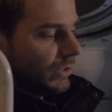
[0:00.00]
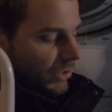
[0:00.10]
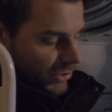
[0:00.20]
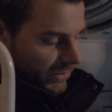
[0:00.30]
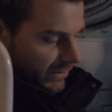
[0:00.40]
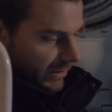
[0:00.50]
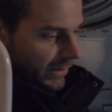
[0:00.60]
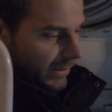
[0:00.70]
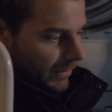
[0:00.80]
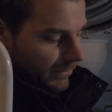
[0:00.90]
just
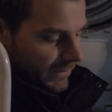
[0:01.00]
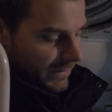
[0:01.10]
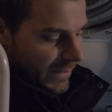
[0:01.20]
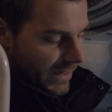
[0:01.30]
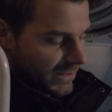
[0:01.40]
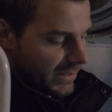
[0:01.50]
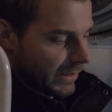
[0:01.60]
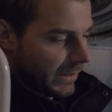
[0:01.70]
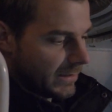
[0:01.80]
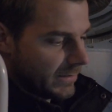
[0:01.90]

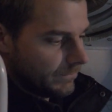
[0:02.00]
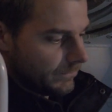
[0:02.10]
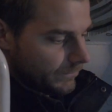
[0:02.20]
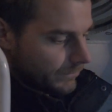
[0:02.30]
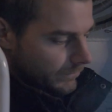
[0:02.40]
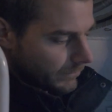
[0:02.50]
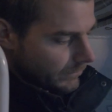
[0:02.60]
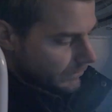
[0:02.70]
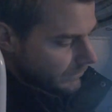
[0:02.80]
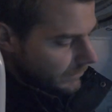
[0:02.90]
testing it.
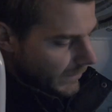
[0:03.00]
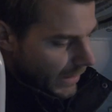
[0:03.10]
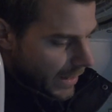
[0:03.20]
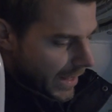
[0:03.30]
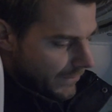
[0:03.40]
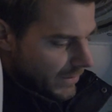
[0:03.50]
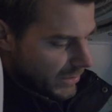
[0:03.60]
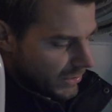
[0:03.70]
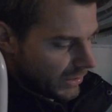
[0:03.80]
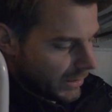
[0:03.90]
I have
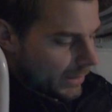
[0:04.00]
this